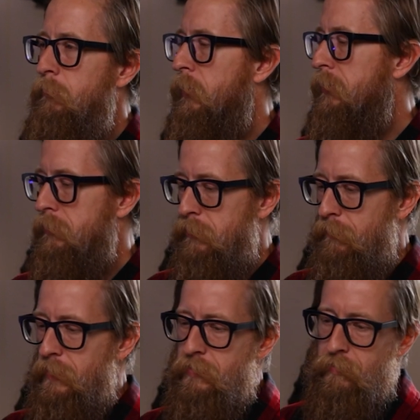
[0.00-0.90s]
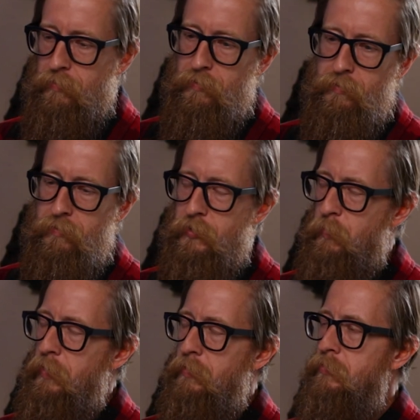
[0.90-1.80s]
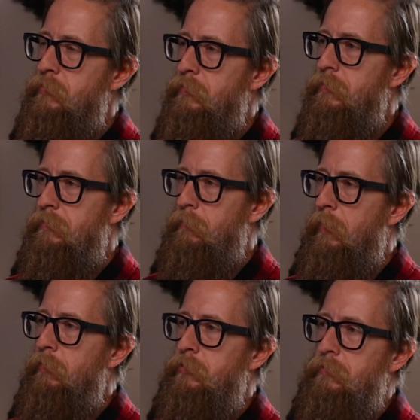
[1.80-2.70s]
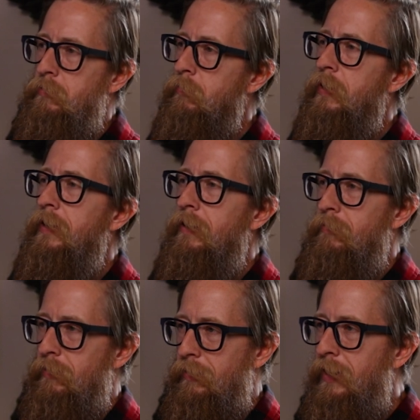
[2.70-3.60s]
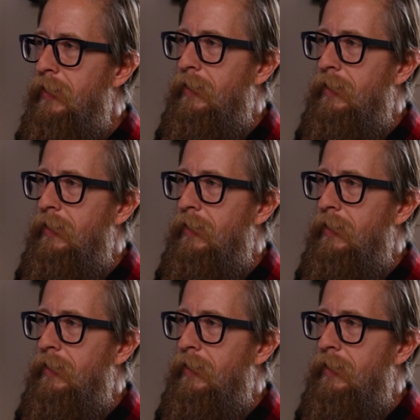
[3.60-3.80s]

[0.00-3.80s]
whether it's physical, spiritual, emotional, whatever.